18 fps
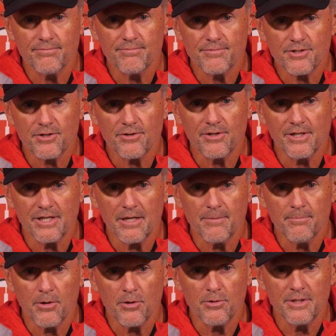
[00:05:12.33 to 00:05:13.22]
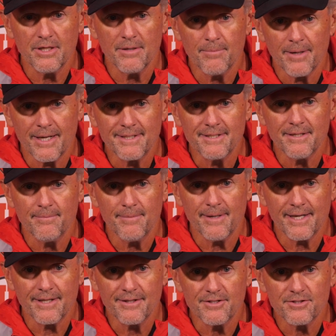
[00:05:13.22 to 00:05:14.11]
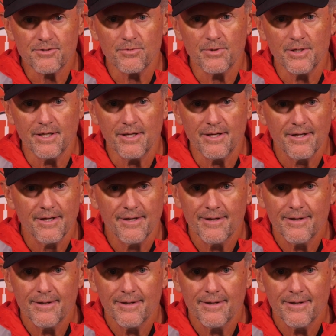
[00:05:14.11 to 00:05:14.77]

certainly get Mo Diabate back this week,